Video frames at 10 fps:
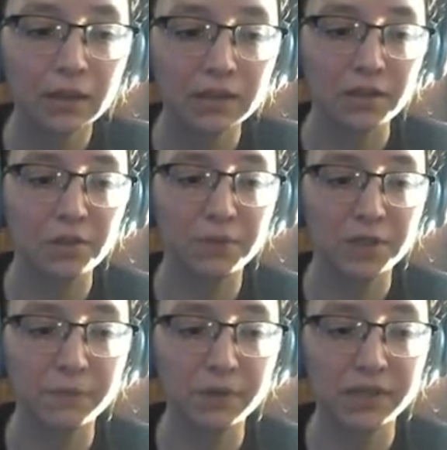Daniel put his
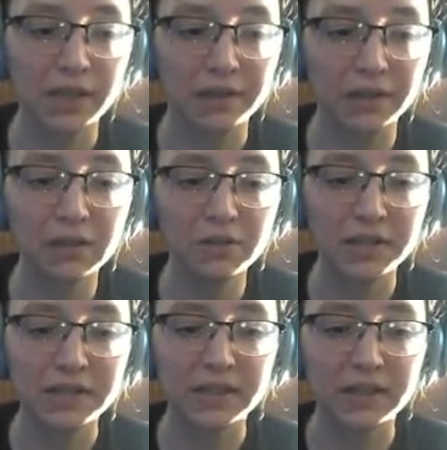book down. Hello, he
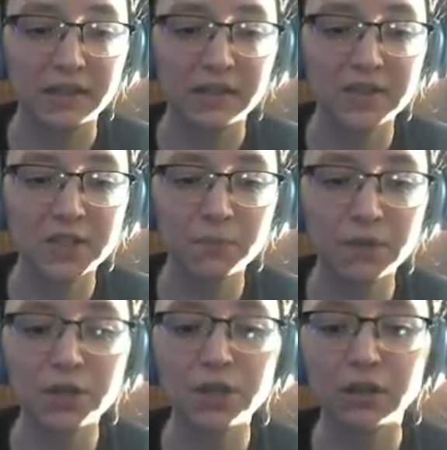said. His
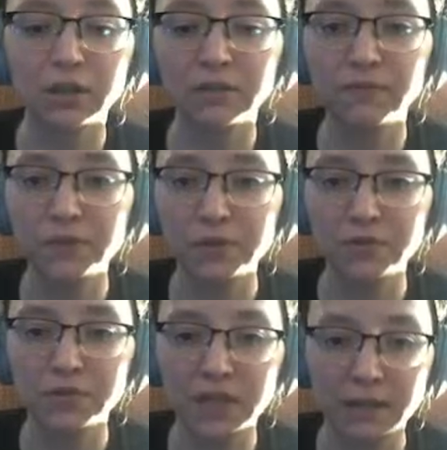expression
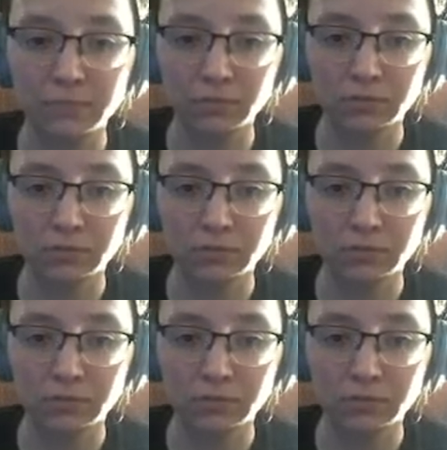confused Abel.